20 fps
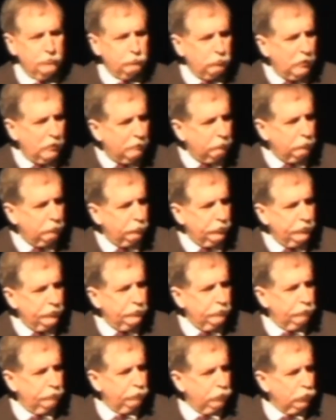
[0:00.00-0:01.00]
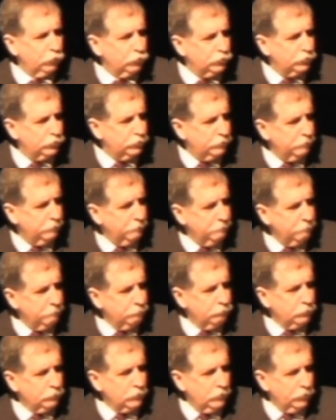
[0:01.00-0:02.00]
is probably the first
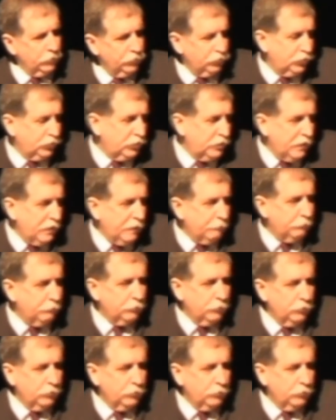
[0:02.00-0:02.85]
step